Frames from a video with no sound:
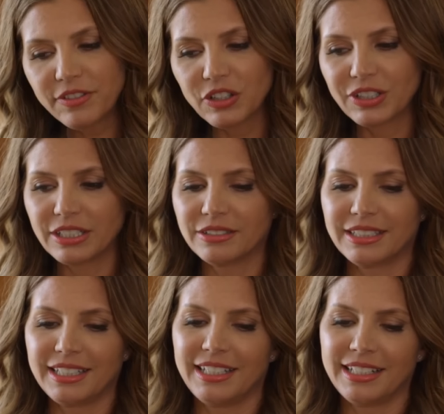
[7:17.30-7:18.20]
feel
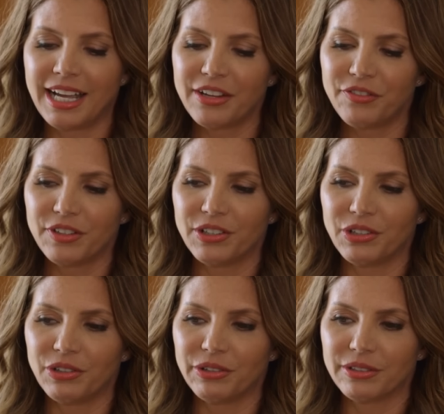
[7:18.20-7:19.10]
guilty and I
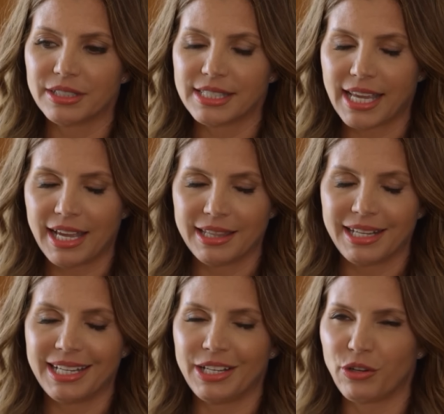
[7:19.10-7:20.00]
feel sad
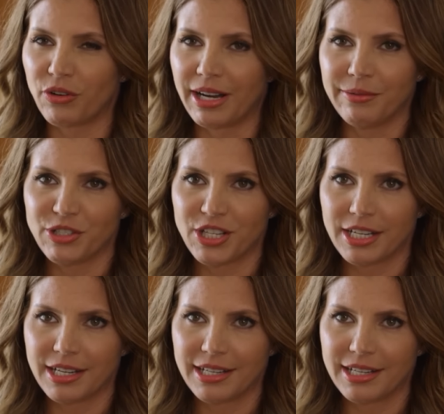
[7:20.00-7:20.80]
that I didn't cry when she